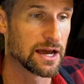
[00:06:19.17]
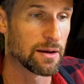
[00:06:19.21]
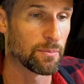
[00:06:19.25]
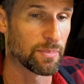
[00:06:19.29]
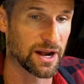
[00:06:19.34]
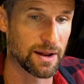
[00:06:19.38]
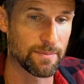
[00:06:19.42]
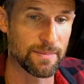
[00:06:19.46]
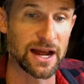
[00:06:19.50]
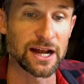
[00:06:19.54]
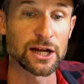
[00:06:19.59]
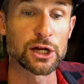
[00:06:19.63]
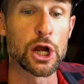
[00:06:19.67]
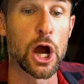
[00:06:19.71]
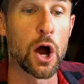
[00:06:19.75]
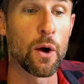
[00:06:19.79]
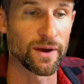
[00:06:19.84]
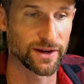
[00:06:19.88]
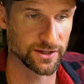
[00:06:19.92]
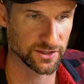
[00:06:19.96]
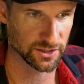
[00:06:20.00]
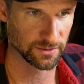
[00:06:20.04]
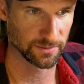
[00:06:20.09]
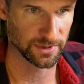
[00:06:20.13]
but I'm not
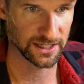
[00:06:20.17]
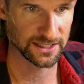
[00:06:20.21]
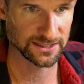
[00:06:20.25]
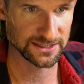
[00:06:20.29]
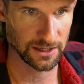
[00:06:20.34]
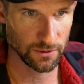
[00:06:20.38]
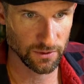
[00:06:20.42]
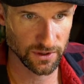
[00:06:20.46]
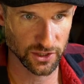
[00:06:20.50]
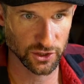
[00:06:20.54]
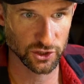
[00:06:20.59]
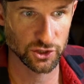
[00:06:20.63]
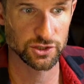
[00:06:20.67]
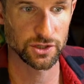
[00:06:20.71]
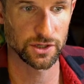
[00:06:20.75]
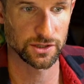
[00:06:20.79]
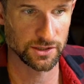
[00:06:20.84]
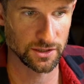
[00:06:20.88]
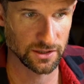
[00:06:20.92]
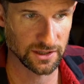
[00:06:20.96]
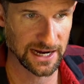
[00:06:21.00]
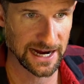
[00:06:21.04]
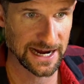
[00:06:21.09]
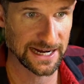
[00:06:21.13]
going to because I want to show
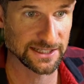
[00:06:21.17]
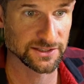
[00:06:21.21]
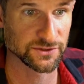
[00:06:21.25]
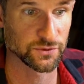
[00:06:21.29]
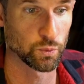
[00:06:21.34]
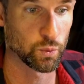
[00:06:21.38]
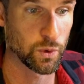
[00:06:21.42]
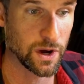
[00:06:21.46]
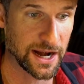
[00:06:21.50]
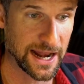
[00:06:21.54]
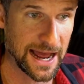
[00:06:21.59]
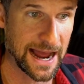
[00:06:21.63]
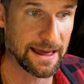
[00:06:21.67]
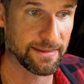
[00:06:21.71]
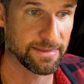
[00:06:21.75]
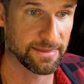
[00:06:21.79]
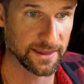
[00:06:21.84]
you guys what I